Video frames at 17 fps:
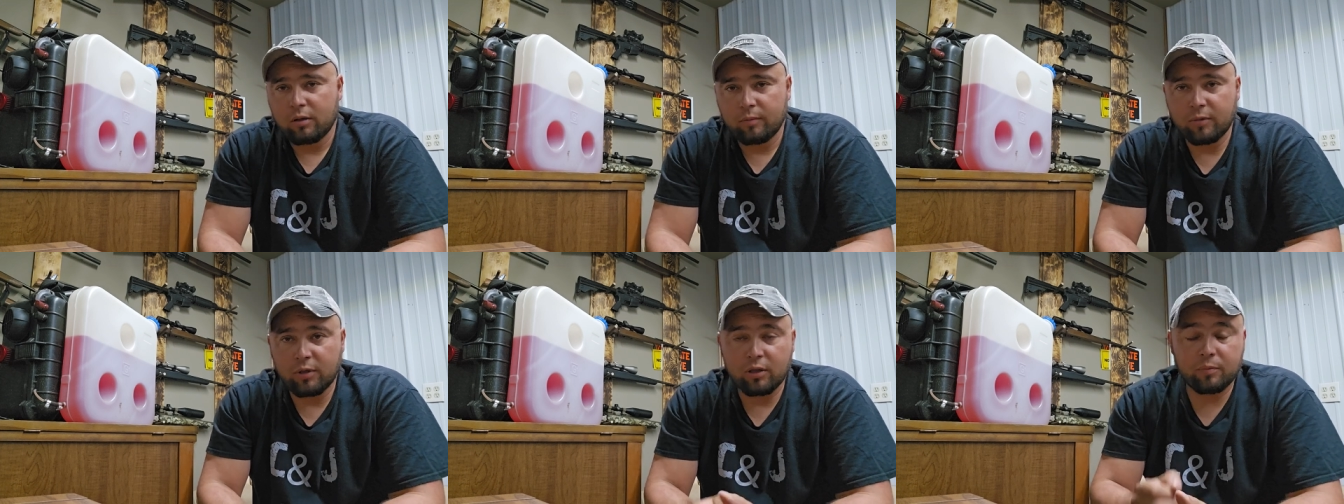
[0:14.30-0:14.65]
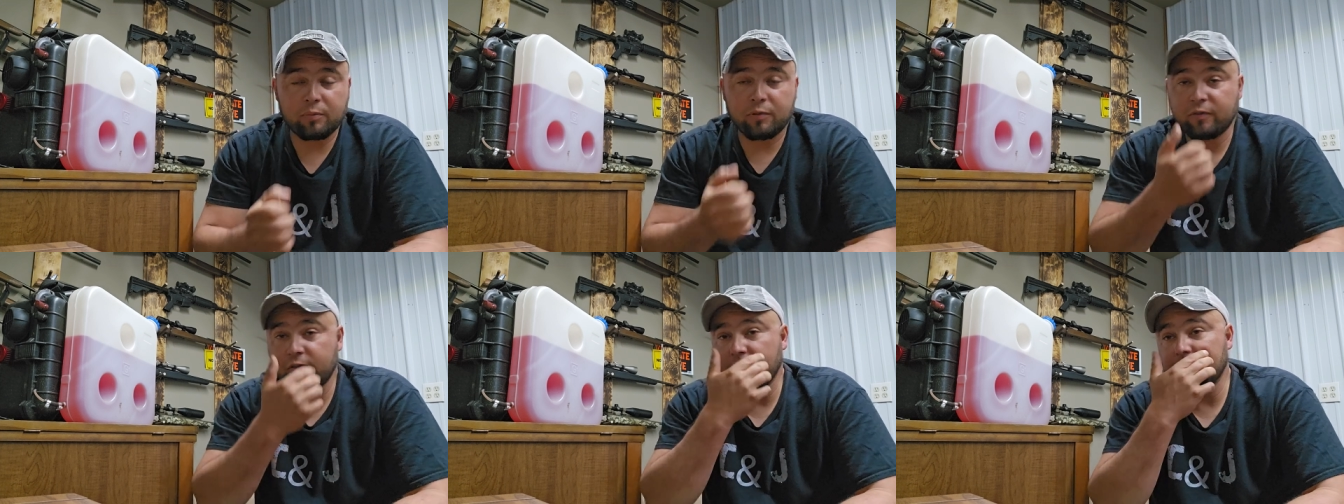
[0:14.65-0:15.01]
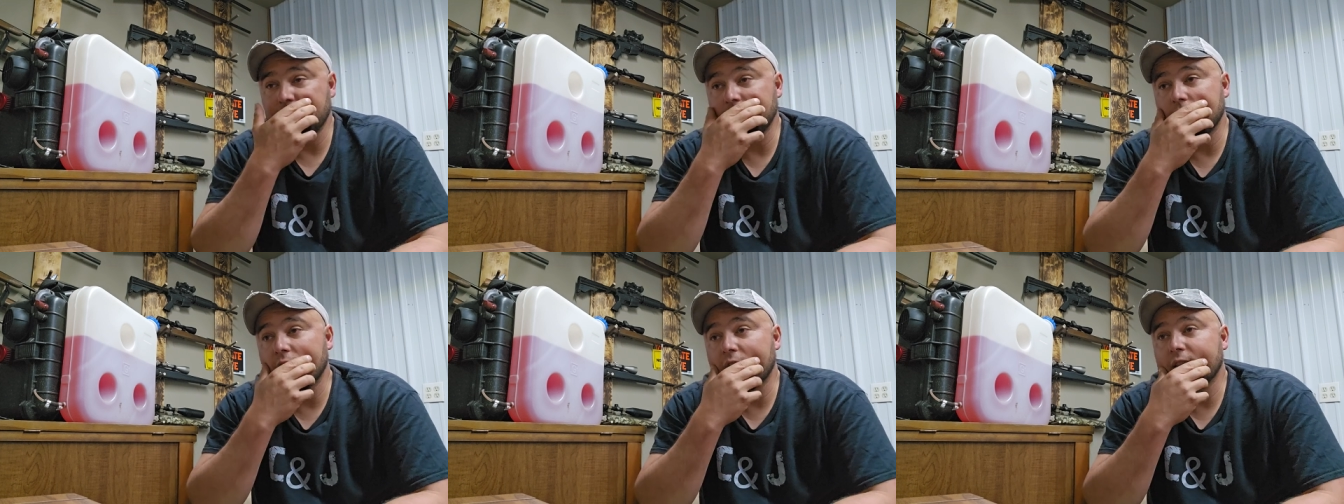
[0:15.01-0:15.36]
not a
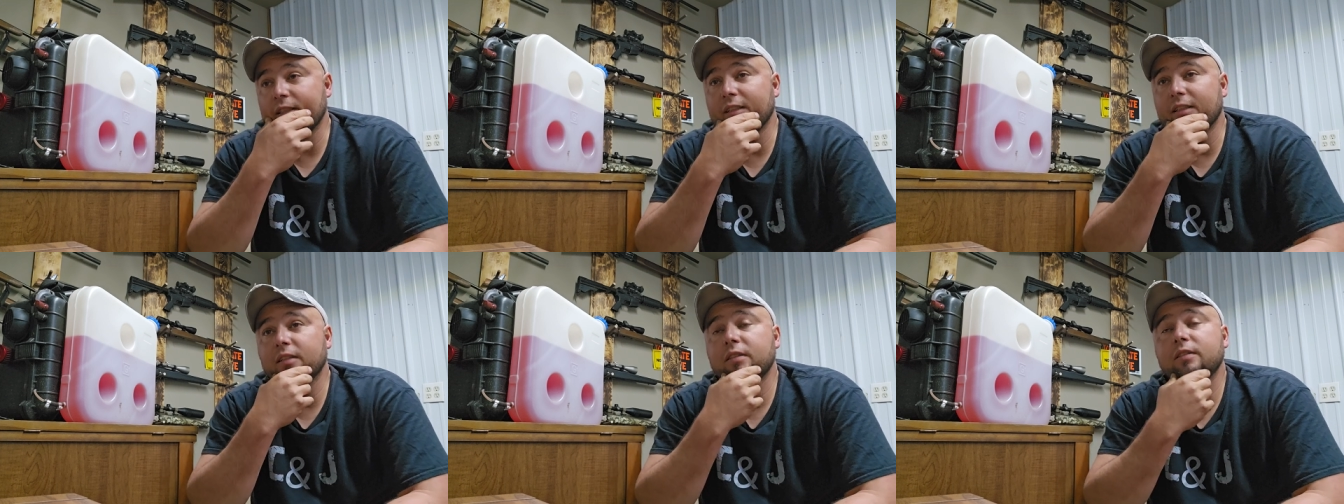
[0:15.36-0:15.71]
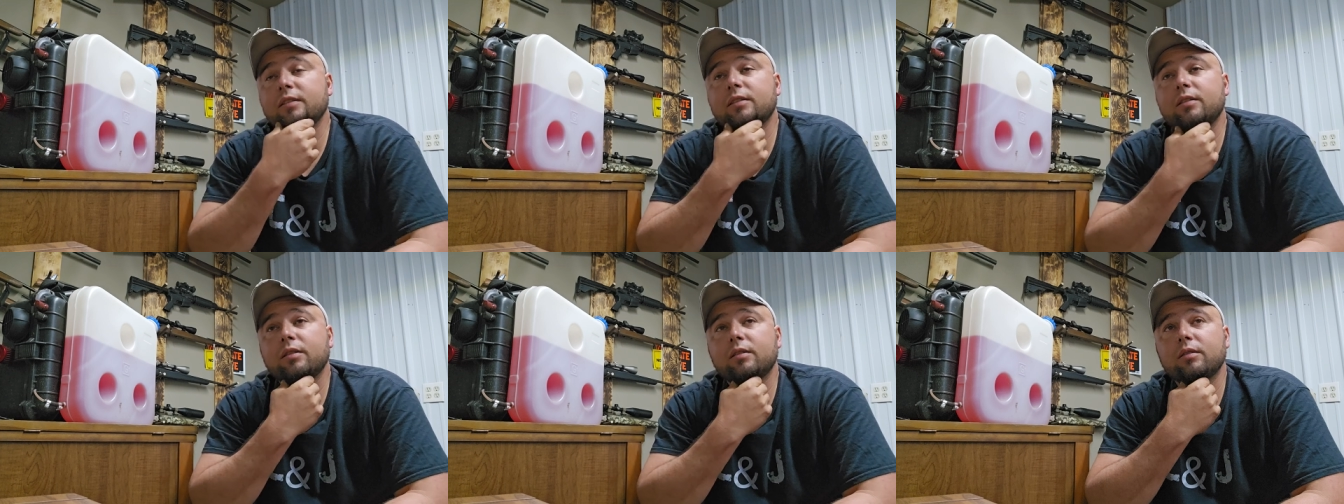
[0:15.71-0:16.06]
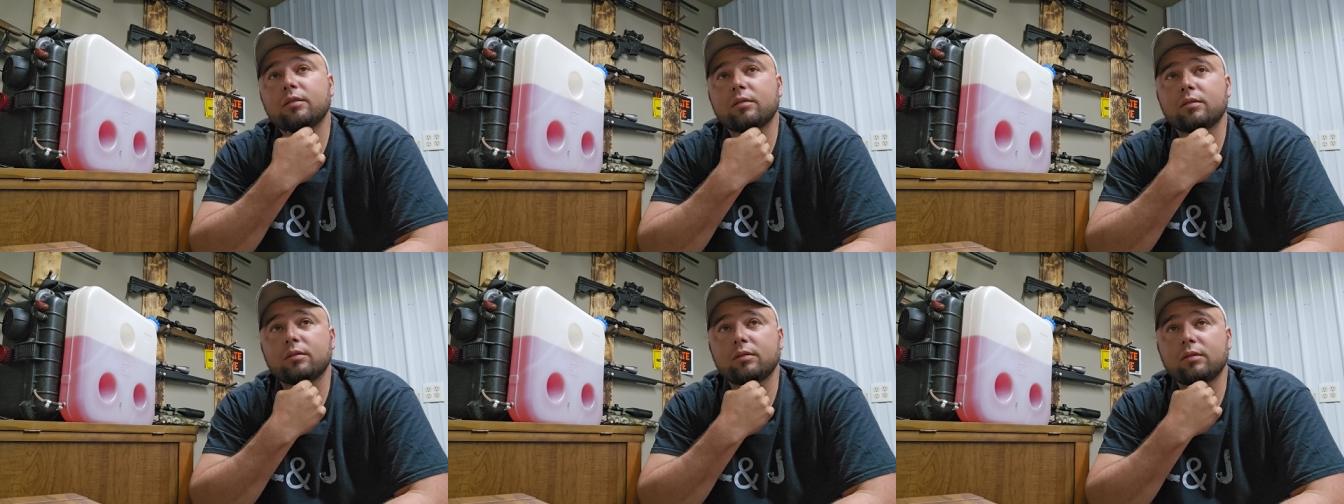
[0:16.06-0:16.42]
professional at this.
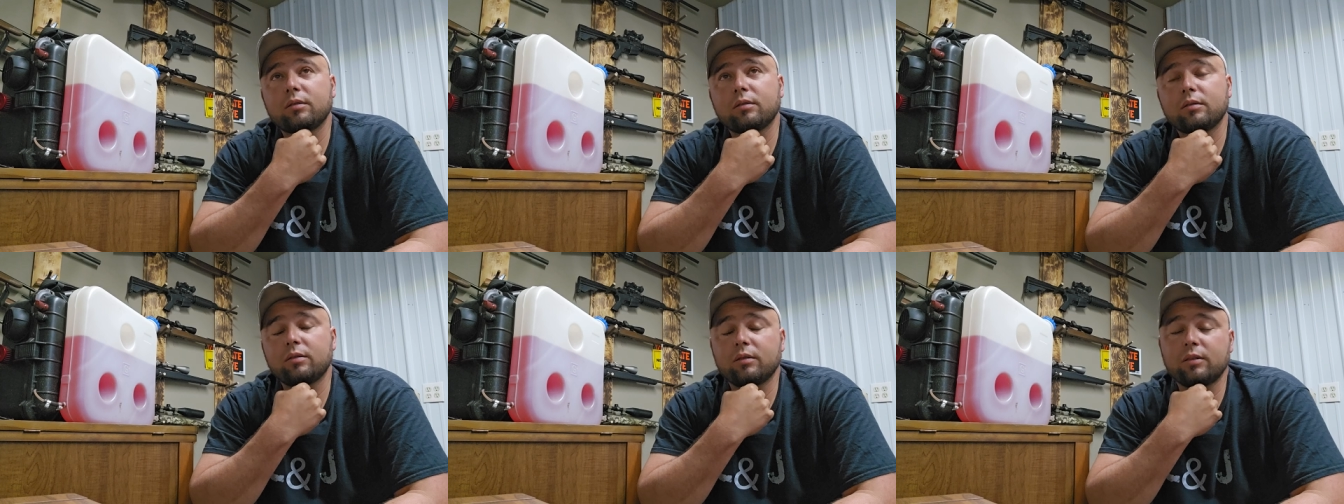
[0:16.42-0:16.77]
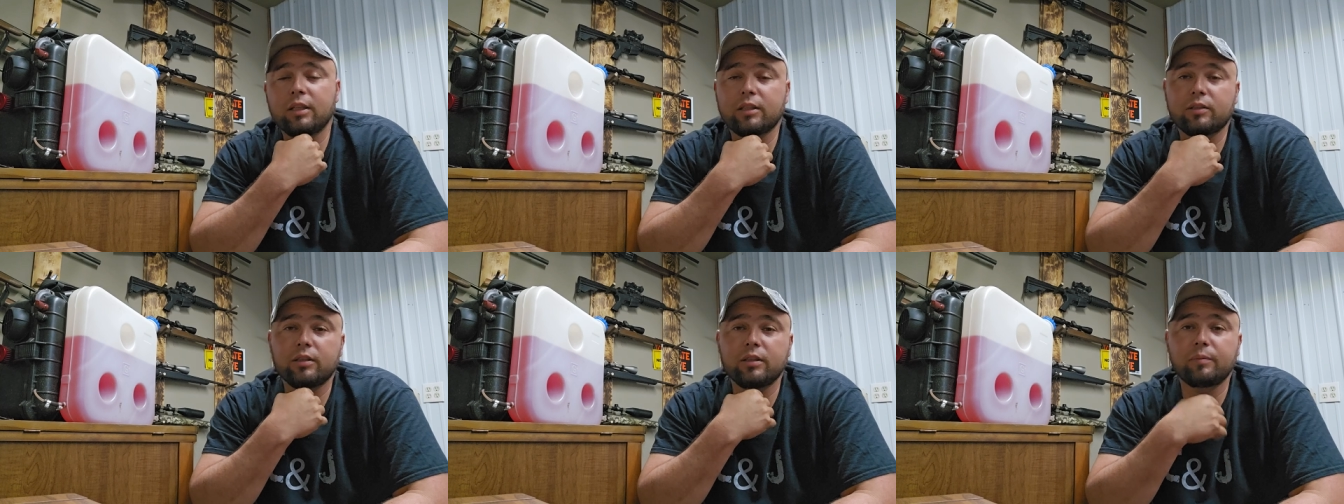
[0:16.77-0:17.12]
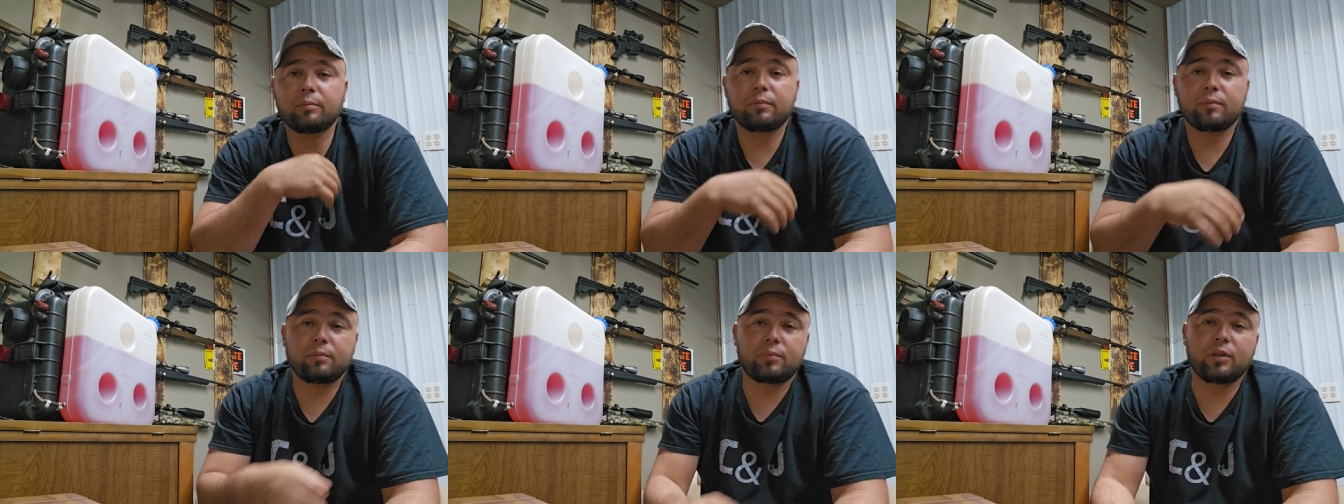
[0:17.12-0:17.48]
It's actually
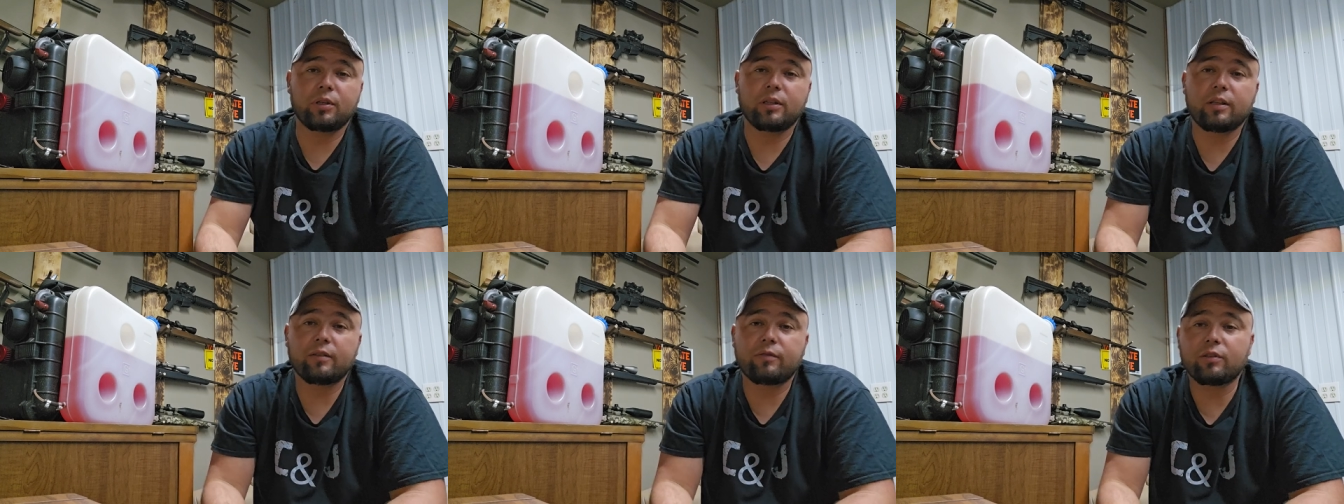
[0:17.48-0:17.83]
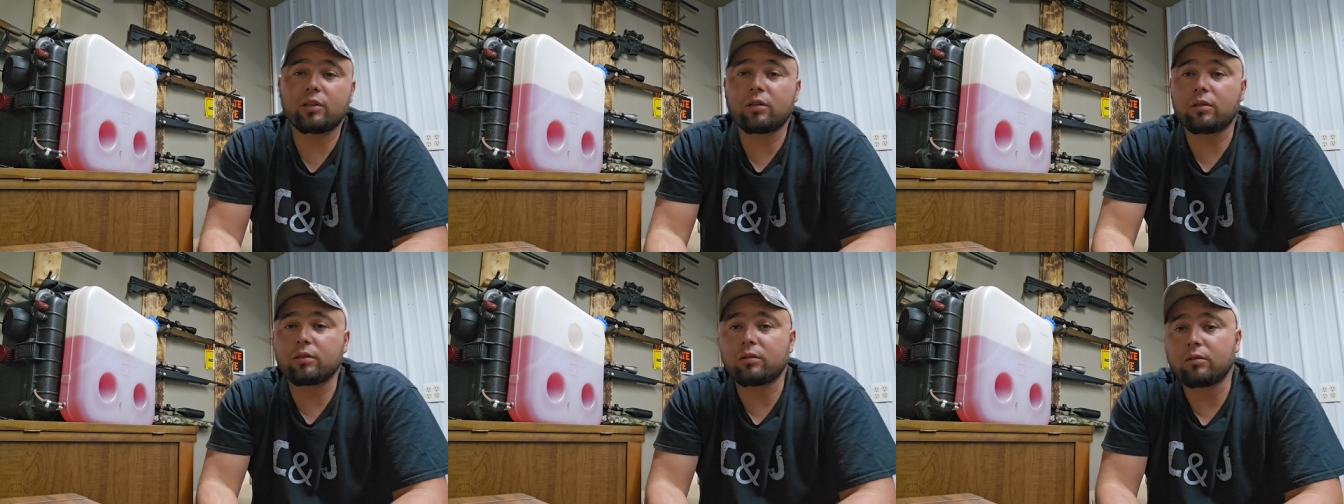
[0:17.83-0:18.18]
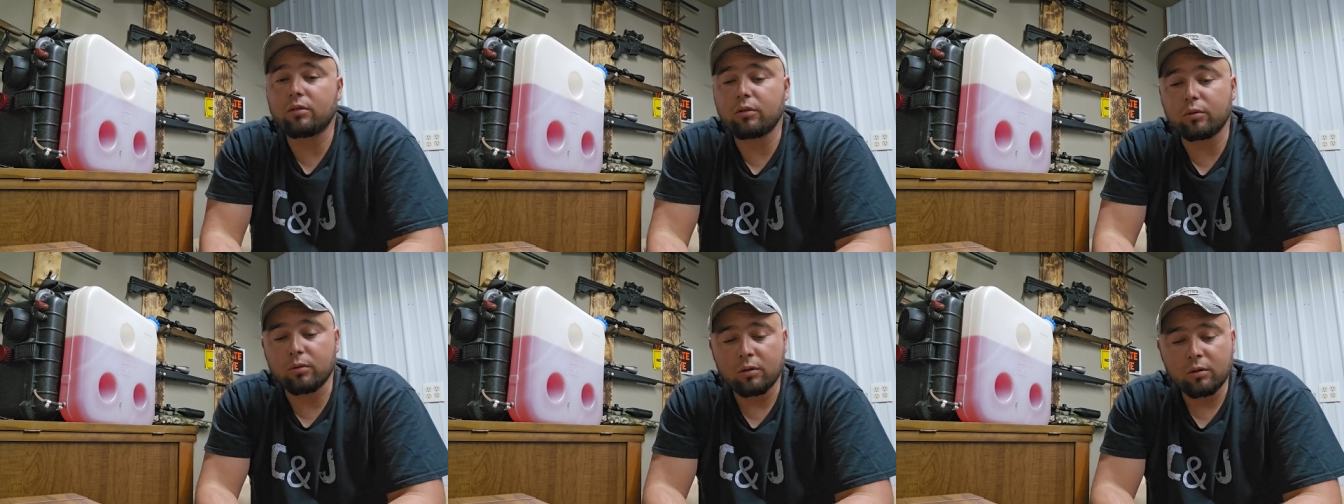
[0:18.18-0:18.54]
pretty difficult to
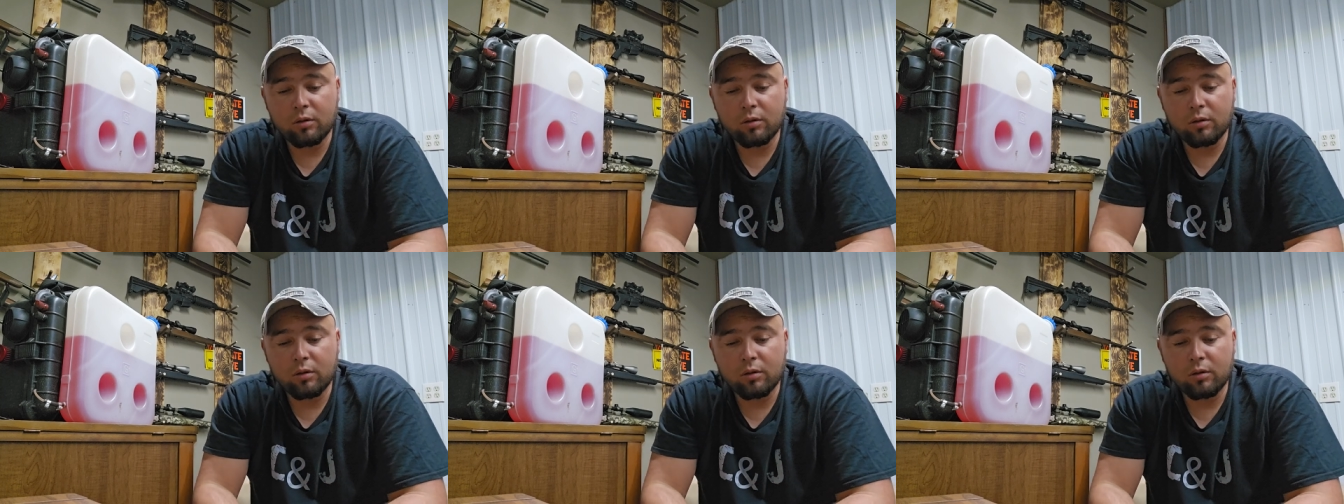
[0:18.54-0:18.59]
do.